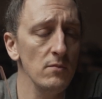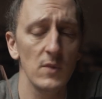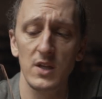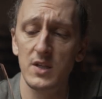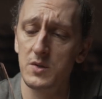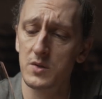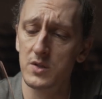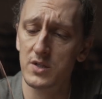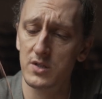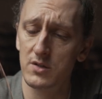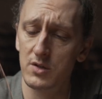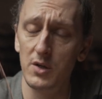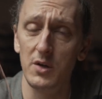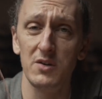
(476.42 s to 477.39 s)
this was
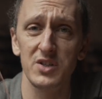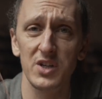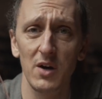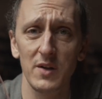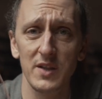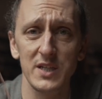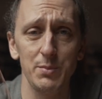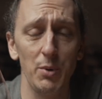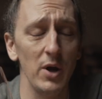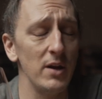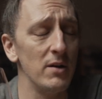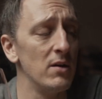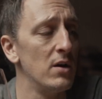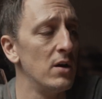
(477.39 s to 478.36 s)
2 years ago at this
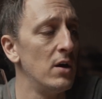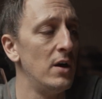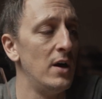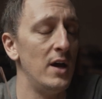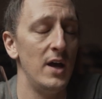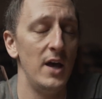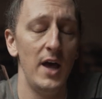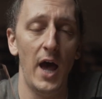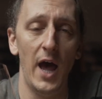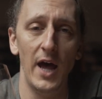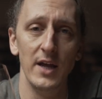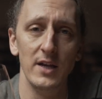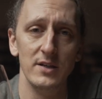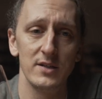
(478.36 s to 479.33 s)
point,
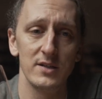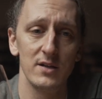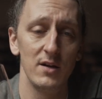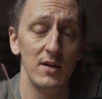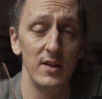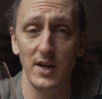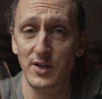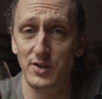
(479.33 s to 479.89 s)
and they